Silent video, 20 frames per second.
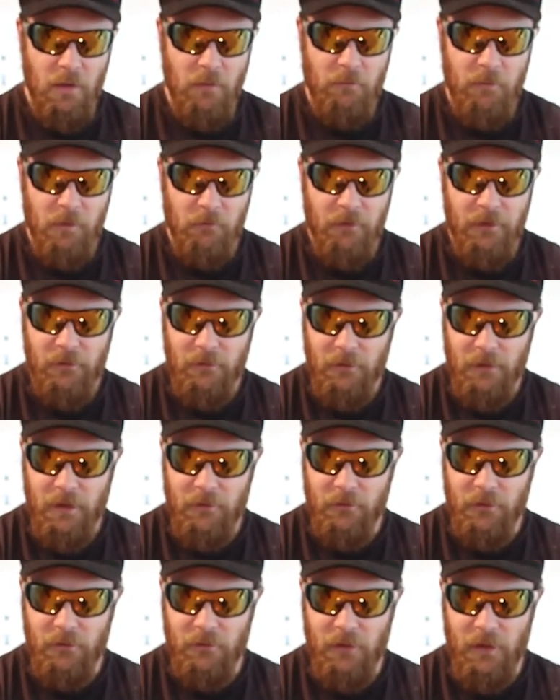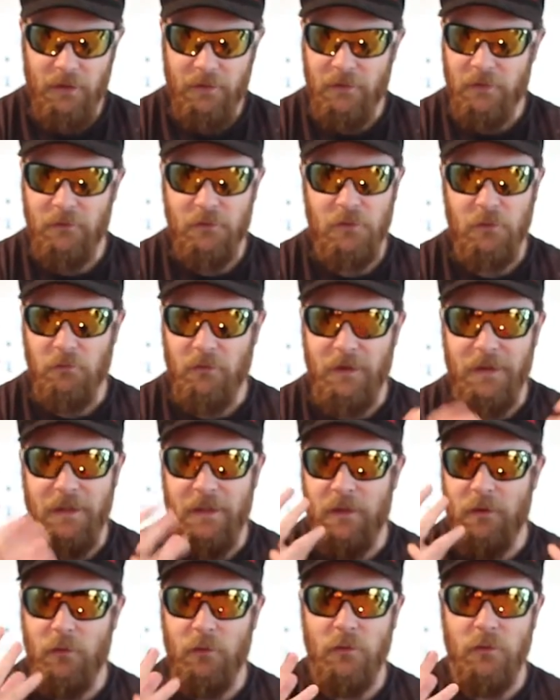But recently, I've just liked this the really
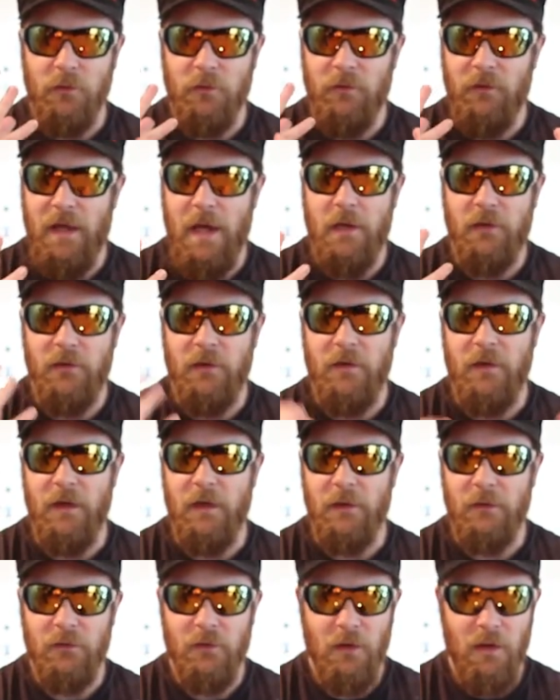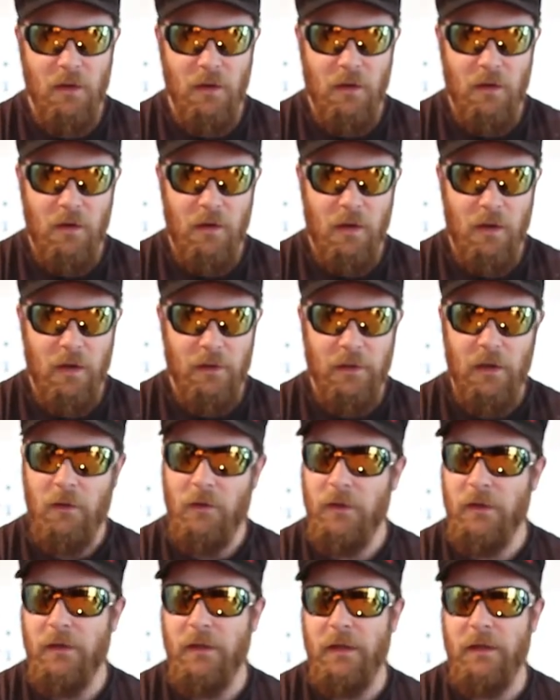huge, flashy things. Uh, not
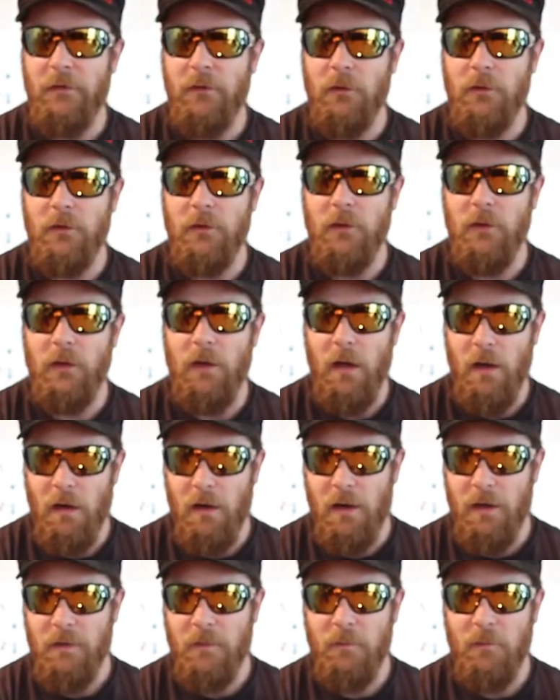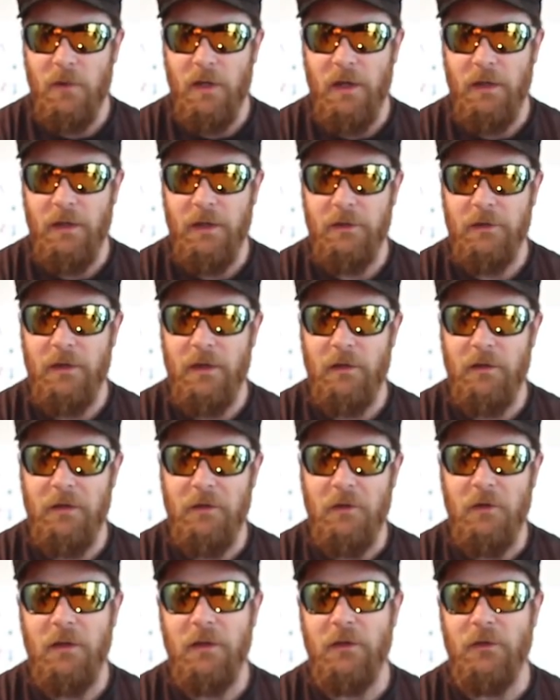only do they look good on, but I like how they
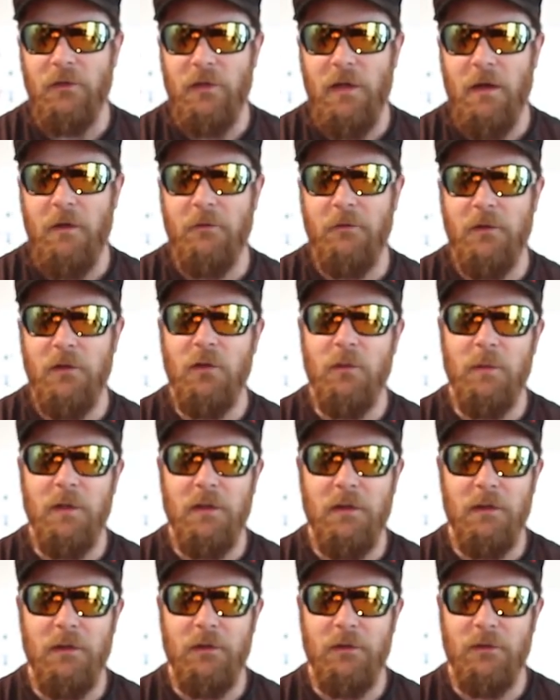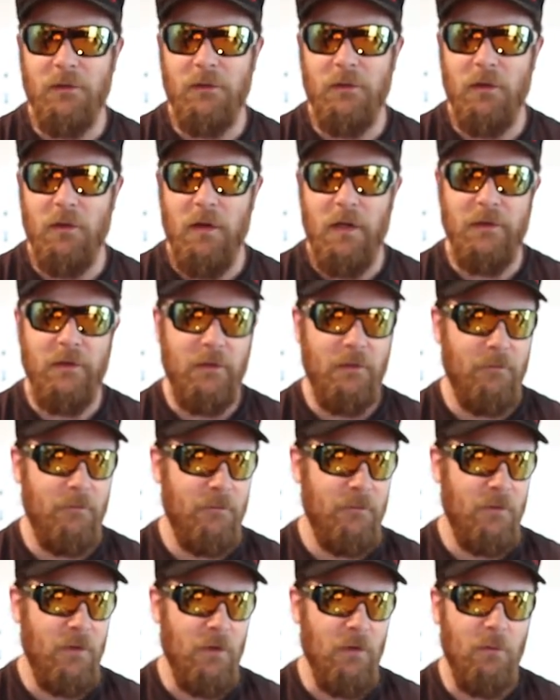look in the shelf too, because you know, as it
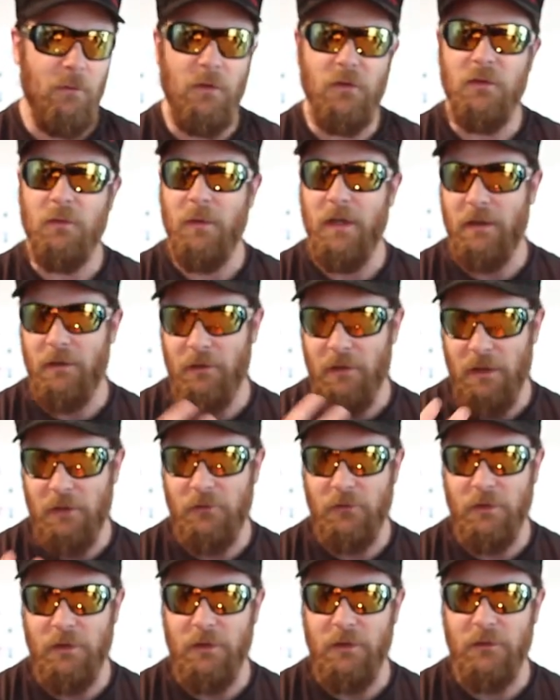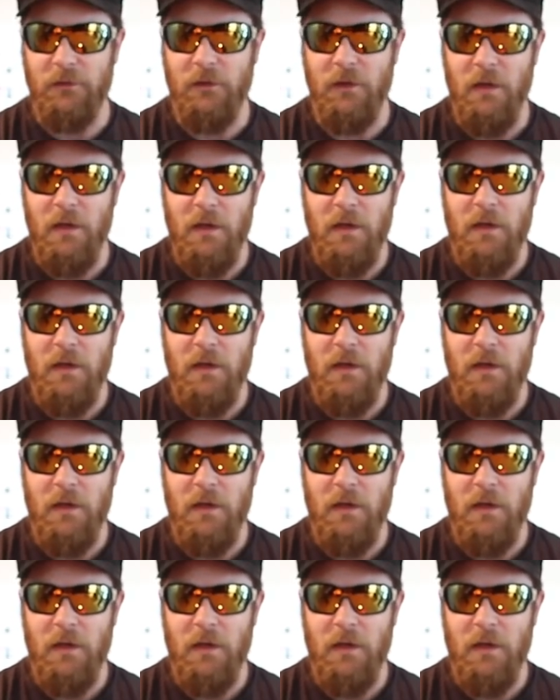you know, most of my collection is